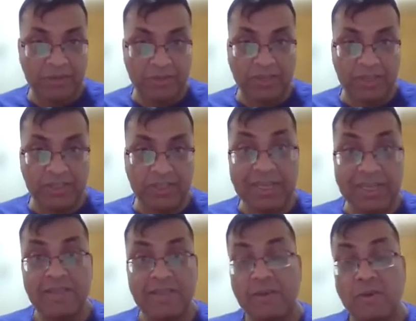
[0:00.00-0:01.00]
strategy
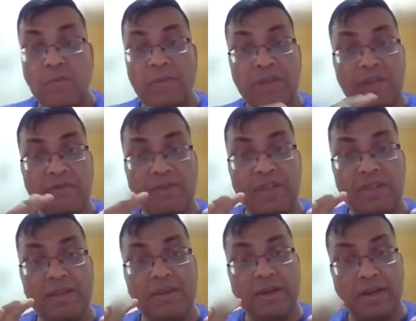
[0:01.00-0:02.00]
is, normally
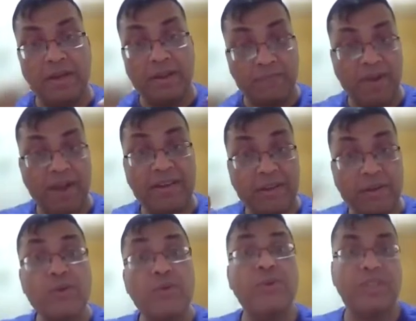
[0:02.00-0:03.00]
we define
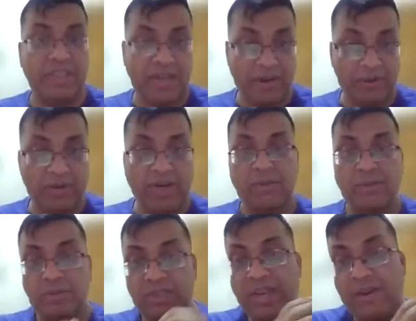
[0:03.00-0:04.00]
the root scenario, right?
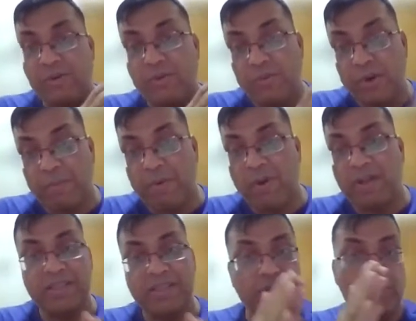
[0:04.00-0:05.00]
So scenario number
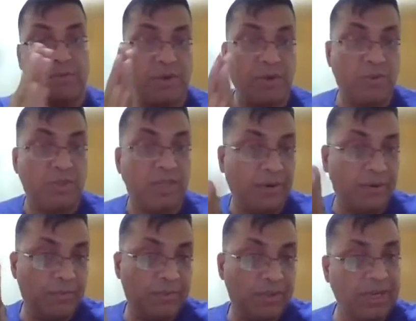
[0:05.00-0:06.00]
1, scenario number 2,
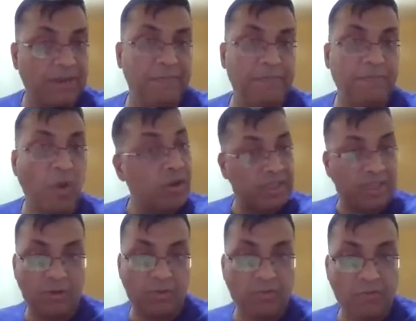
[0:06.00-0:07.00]
scenario number 3, or
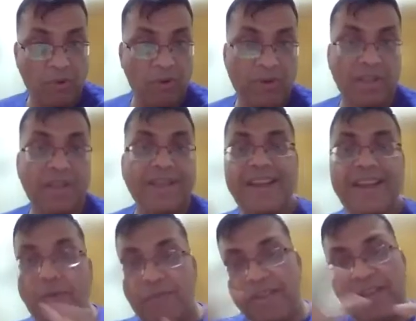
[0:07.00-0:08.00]
scenario number 4.
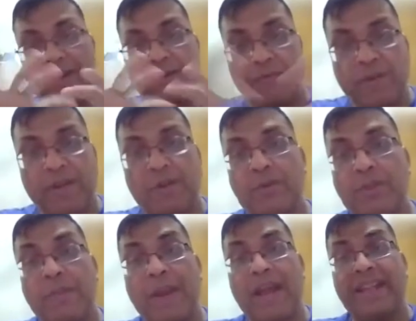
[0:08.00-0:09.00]
we do
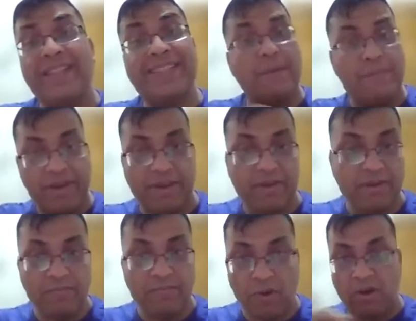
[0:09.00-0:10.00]
the planning separate
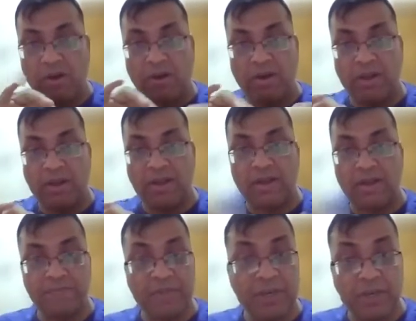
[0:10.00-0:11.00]
for
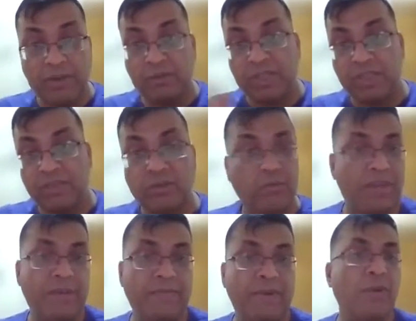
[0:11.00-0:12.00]
into this. So
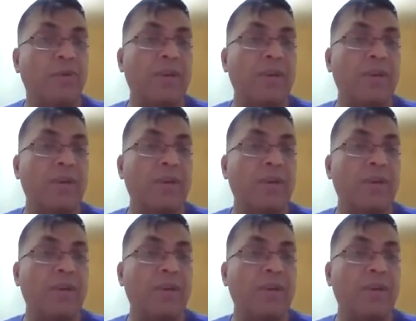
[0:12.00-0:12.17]
we